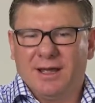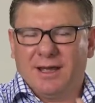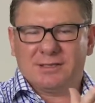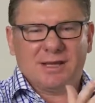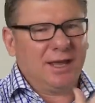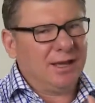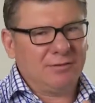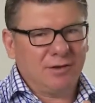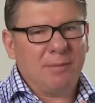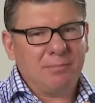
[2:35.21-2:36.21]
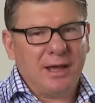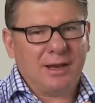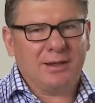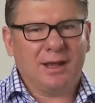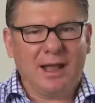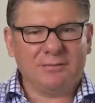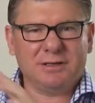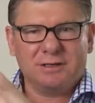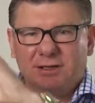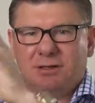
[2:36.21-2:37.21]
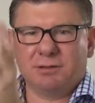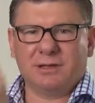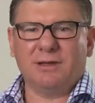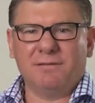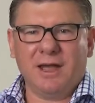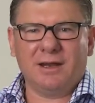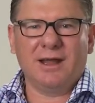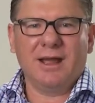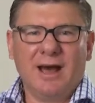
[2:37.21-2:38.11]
is a hell of a lot better than having to deal with the event